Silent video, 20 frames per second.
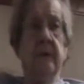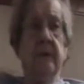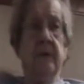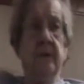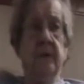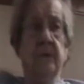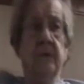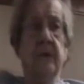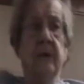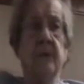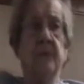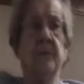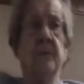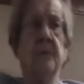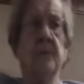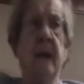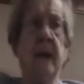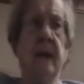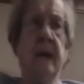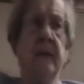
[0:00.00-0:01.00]
You know, a couple
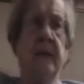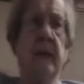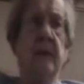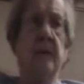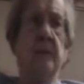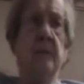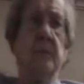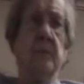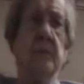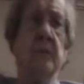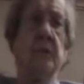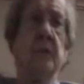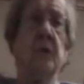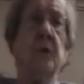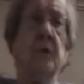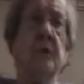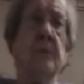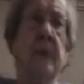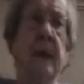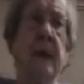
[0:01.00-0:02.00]
mine. They were
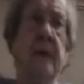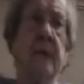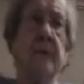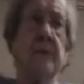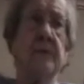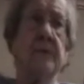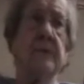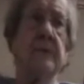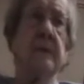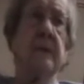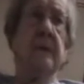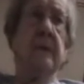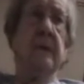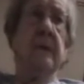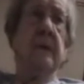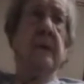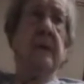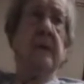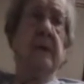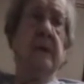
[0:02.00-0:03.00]
coal miners.
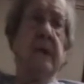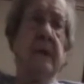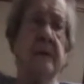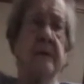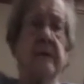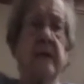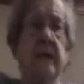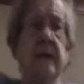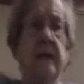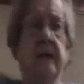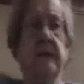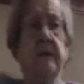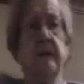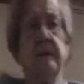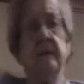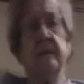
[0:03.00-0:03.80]
They stayed,